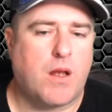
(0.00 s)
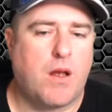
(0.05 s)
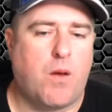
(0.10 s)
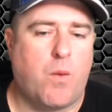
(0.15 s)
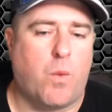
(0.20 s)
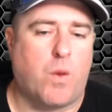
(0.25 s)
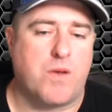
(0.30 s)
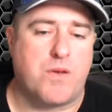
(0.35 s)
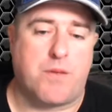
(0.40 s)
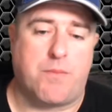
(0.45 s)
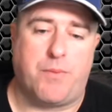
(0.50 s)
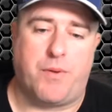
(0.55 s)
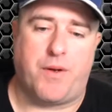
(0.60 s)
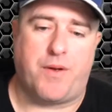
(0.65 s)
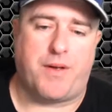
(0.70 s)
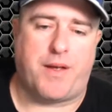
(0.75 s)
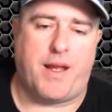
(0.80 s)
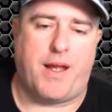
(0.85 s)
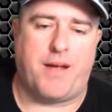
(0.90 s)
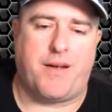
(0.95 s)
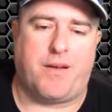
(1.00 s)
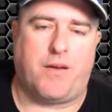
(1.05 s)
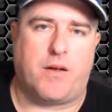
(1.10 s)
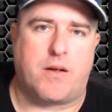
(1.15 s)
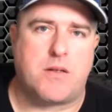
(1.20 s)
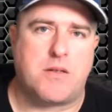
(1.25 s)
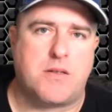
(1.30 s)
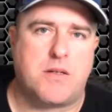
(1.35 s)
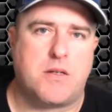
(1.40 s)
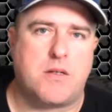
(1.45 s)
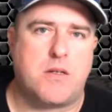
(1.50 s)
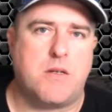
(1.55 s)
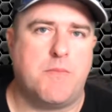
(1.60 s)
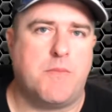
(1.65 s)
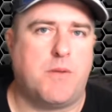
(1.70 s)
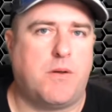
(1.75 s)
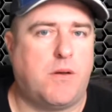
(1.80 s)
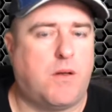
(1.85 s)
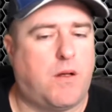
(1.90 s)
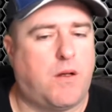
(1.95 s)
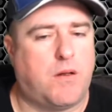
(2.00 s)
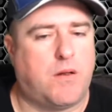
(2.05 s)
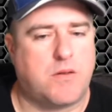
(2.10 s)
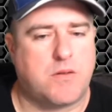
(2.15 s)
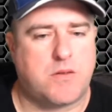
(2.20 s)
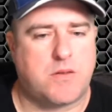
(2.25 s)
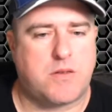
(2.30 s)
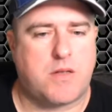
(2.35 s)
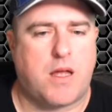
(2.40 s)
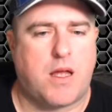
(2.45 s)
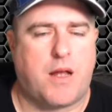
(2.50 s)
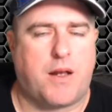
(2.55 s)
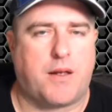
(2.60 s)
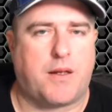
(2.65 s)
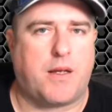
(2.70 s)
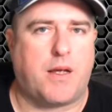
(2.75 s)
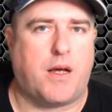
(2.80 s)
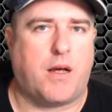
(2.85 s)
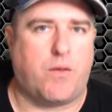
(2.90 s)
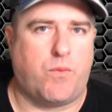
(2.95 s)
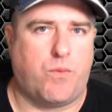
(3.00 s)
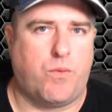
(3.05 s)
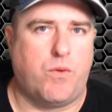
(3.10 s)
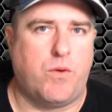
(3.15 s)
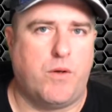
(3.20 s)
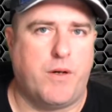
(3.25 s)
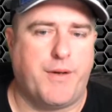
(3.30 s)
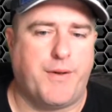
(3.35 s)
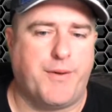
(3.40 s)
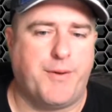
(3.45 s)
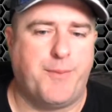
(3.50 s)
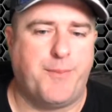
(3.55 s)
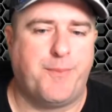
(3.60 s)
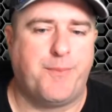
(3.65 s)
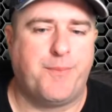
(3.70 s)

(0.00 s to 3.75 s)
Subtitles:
Once I put it down to like 60 mil, I was starting to cut really good.